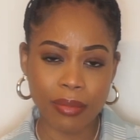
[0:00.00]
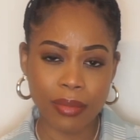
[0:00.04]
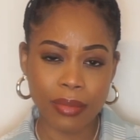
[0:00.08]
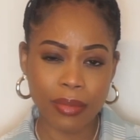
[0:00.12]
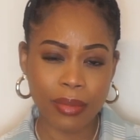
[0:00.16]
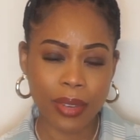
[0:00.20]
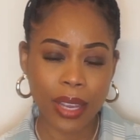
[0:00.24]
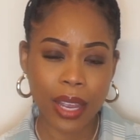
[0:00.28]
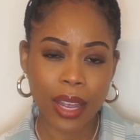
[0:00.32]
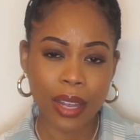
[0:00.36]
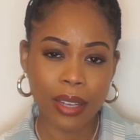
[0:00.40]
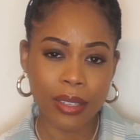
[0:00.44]

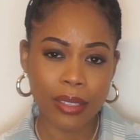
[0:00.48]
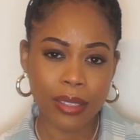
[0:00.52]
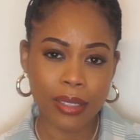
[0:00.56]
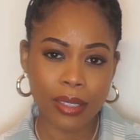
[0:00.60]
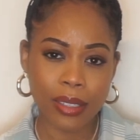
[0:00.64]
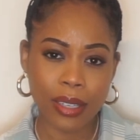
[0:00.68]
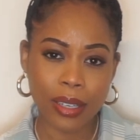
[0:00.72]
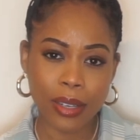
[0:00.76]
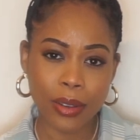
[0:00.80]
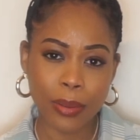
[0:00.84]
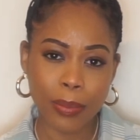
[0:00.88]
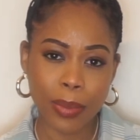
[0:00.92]
Yeah, just
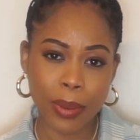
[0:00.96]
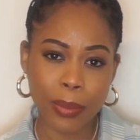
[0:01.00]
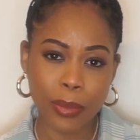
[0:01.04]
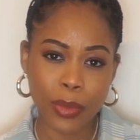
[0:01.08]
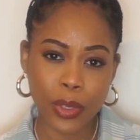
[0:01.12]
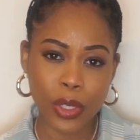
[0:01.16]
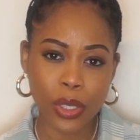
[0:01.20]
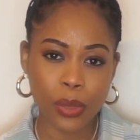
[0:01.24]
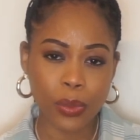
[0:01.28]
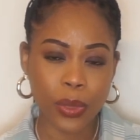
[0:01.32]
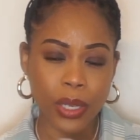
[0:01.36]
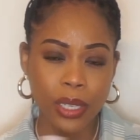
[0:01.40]
a little bit more
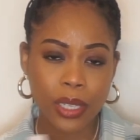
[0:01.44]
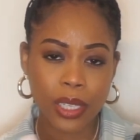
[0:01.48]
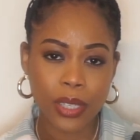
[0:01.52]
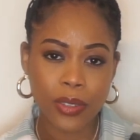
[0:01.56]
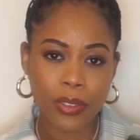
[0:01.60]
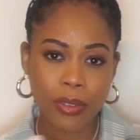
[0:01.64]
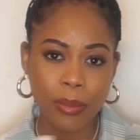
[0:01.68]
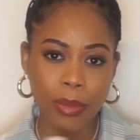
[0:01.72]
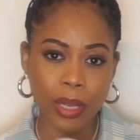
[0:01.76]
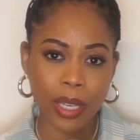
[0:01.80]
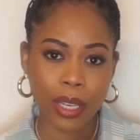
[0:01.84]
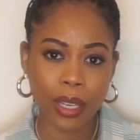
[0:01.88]
sweetness
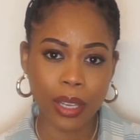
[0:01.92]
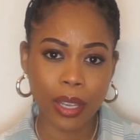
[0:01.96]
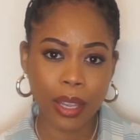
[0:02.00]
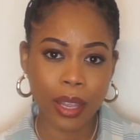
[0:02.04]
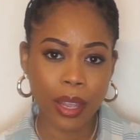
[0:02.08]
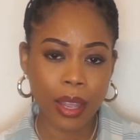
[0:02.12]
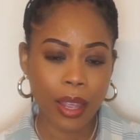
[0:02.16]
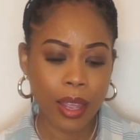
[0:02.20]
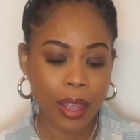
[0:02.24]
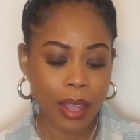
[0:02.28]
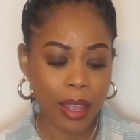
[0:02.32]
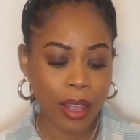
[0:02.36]
to me.
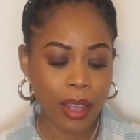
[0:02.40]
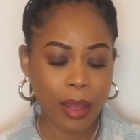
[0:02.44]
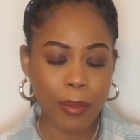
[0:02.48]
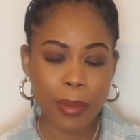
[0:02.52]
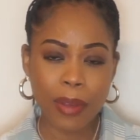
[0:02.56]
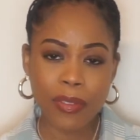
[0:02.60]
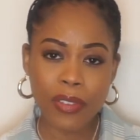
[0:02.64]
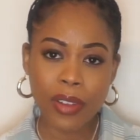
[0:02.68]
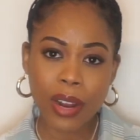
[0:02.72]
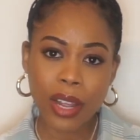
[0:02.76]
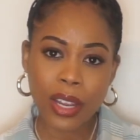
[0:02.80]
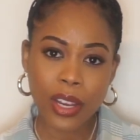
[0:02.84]
I
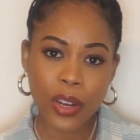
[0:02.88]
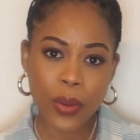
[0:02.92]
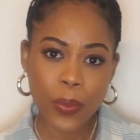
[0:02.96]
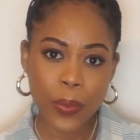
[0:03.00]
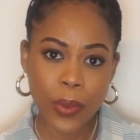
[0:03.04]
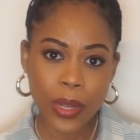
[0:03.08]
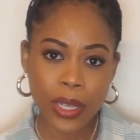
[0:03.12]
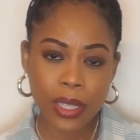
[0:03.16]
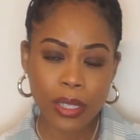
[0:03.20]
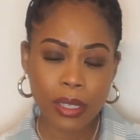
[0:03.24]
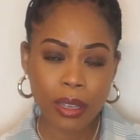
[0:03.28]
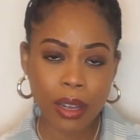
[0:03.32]
feel like in
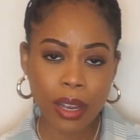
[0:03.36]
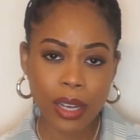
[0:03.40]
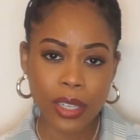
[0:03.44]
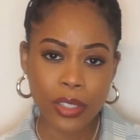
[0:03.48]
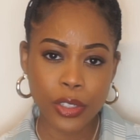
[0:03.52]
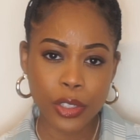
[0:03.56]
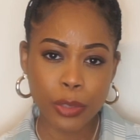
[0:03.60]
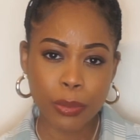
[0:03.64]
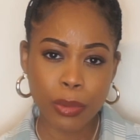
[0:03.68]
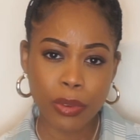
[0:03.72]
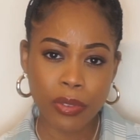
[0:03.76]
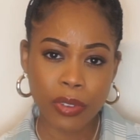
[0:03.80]
winter I
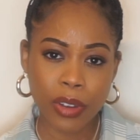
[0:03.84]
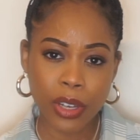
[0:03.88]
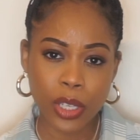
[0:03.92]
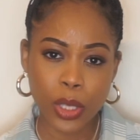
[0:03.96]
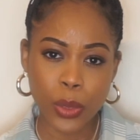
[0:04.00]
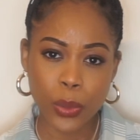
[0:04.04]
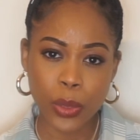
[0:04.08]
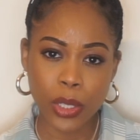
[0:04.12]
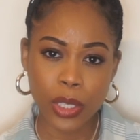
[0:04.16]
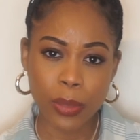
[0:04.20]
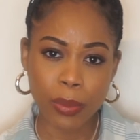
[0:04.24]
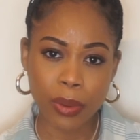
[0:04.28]
do prefer
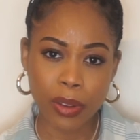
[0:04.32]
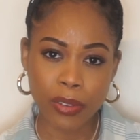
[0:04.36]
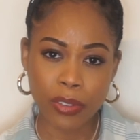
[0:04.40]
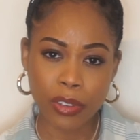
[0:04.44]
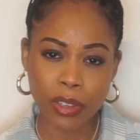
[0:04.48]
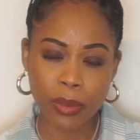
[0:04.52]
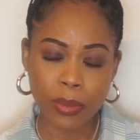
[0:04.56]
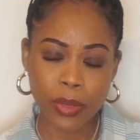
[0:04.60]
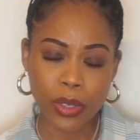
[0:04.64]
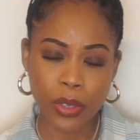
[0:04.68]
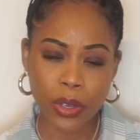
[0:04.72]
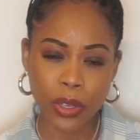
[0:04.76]
sweeter
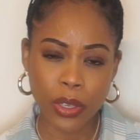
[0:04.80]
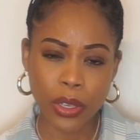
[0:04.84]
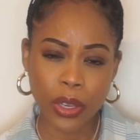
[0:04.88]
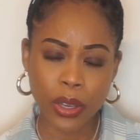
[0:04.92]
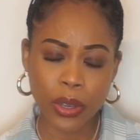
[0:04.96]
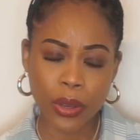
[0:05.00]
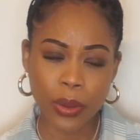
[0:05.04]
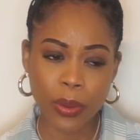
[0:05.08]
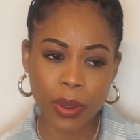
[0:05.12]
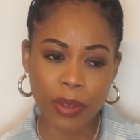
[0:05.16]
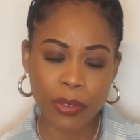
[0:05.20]
perfumes, don't you?